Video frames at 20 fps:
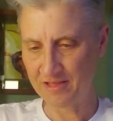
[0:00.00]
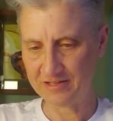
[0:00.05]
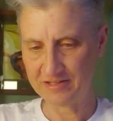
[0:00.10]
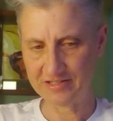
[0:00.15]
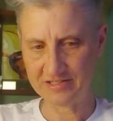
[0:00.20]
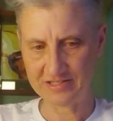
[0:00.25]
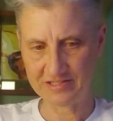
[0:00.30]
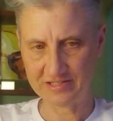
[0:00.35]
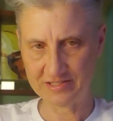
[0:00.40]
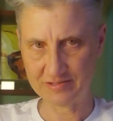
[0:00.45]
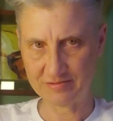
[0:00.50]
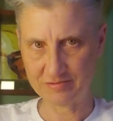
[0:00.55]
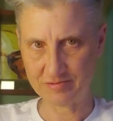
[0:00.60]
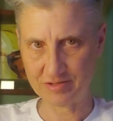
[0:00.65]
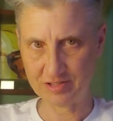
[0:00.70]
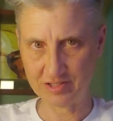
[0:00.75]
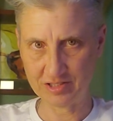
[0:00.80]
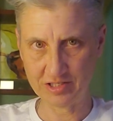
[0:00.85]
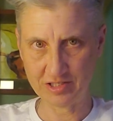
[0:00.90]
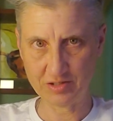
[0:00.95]
This is a
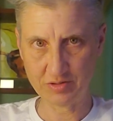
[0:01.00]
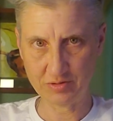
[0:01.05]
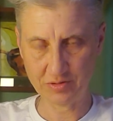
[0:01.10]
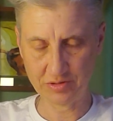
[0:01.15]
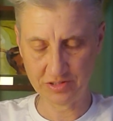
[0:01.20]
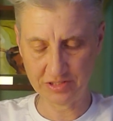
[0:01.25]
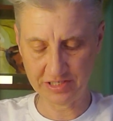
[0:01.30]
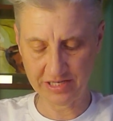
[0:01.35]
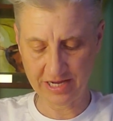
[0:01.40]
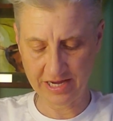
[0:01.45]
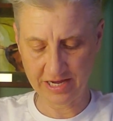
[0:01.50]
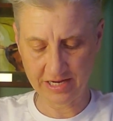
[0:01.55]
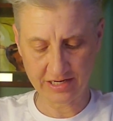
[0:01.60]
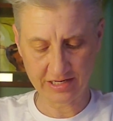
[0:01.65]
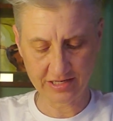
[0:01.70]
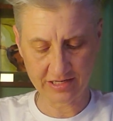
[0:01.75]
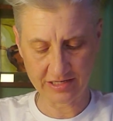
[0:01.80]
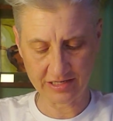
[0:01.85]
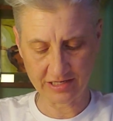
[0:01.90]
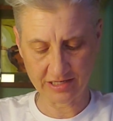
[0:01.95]
really cool deck.
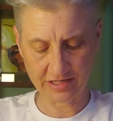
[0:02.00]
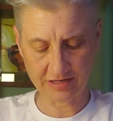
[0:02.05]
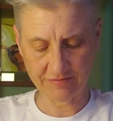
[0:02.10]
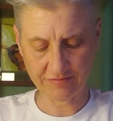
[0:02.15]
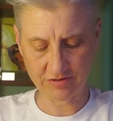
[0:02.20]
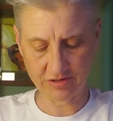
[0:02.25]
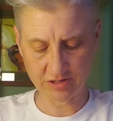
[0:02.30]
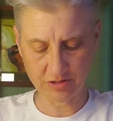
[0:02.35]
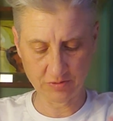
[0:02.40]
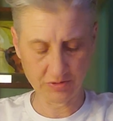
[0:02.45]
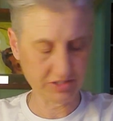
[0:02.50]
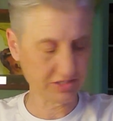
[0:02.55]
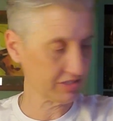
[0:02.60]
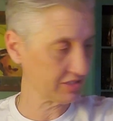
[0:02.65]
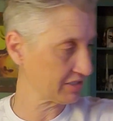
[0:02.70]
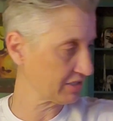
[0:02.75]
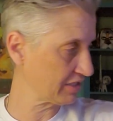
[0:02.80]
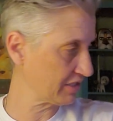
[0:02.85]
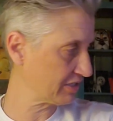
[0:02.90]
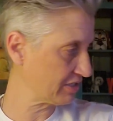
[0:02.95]
I never know what
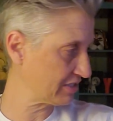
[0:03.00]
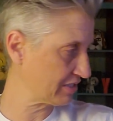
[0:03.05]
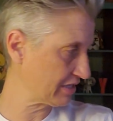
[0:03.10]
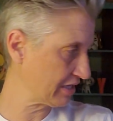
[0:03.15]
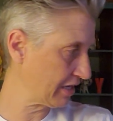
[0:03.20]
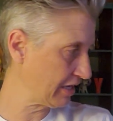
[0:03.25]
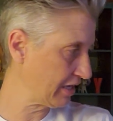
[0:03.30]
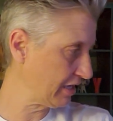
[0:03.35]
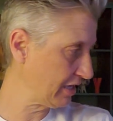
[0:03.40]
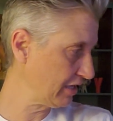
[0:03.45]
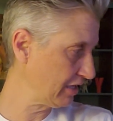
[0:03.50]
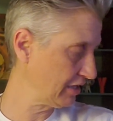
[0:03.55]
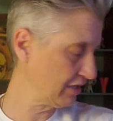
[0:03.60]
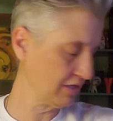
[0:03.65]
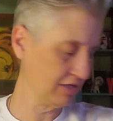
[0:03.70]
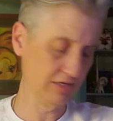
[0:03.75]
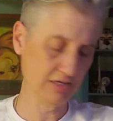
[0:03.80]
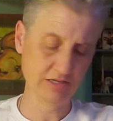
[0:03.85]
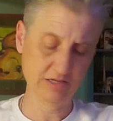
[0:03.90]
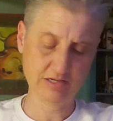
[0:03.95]
it's going to say,
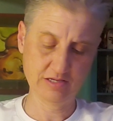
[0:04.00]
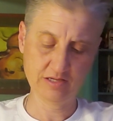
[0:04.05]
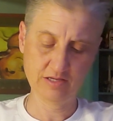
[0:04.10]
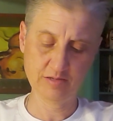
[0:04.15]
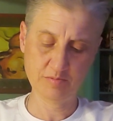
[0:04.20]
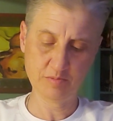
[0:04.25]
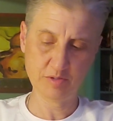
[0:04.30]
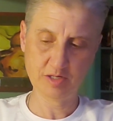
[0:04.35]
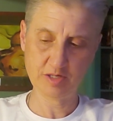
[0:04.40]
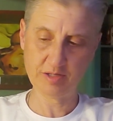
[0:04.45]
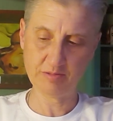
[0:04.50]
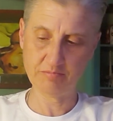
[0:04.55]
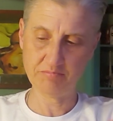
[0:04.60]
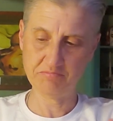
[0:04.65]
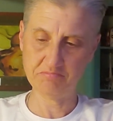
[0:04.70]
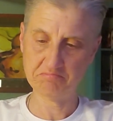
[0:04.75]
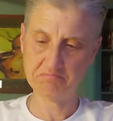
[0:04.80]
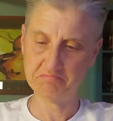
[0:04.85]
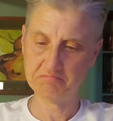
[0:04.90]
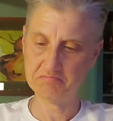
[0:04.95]
but
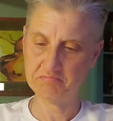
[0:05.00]
I'm